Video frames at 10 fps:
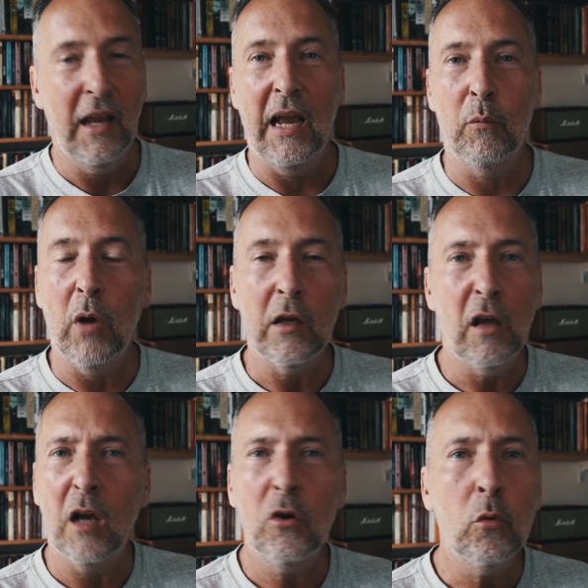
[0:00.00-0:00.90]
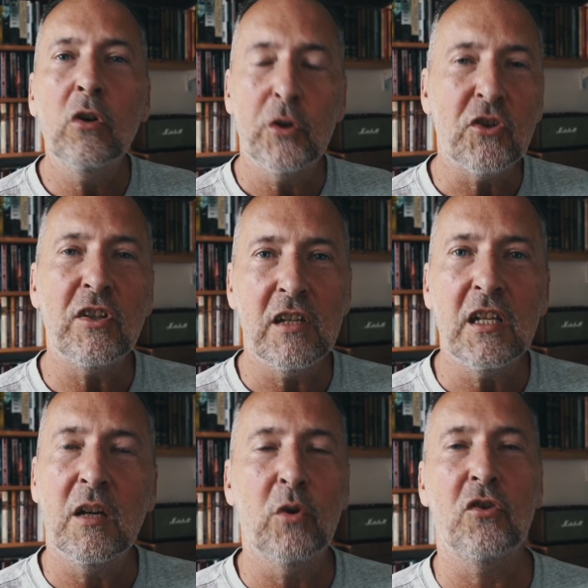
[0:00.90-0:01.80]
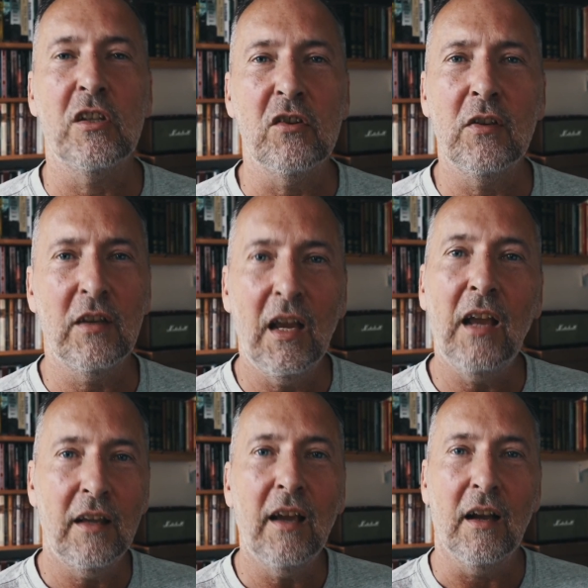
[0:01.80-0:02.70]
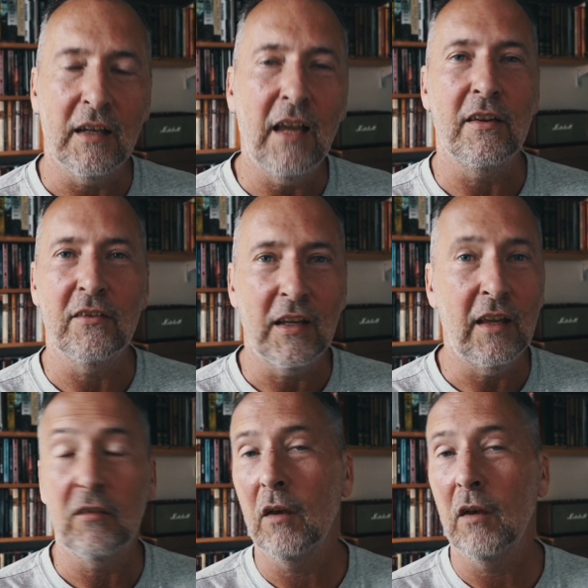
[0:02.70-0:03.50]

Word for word: And, and and you're you're sitting here watching this. You think, yeah, yeah, I get this. I get this.